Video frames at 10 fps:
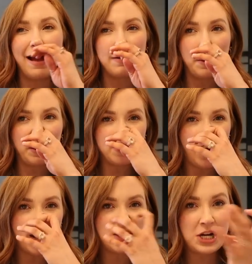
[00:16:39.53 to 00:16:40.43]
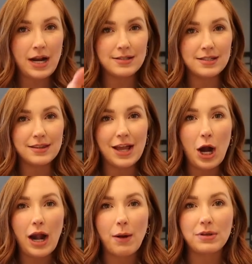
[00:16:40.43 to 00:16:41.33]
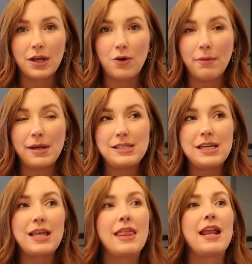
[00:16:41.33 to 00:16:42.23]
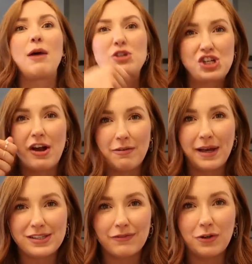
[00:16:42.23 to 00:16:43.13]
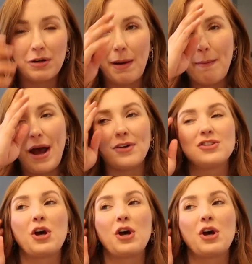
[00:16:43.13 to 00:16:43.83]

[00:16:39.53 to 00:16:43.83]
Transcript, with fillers: have another contraction and I'd sit there and I would like grit my teeth and then I would shovel Mexican food into my mouth.